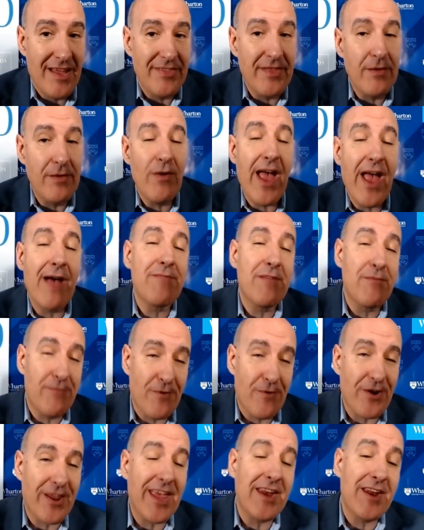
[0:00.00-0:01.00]
I think we have been
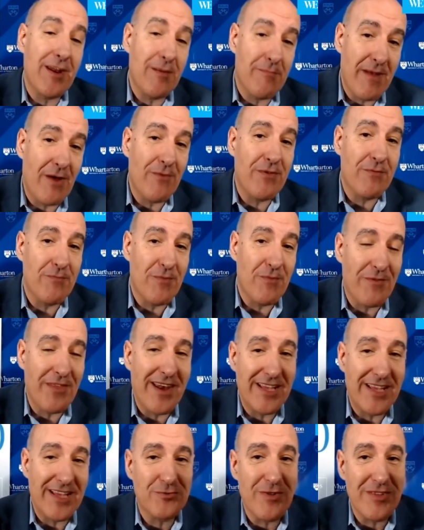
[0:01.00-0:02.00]
forgetting about them over
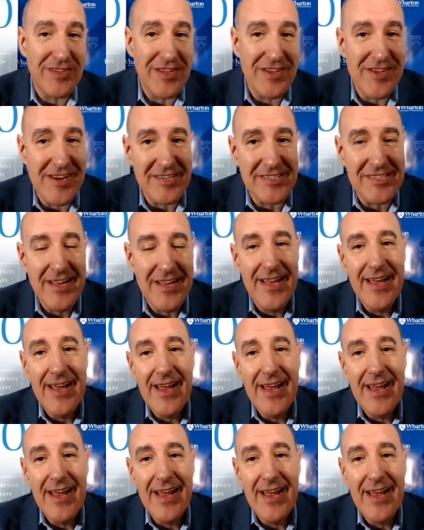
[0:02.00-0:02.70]
the last 20 years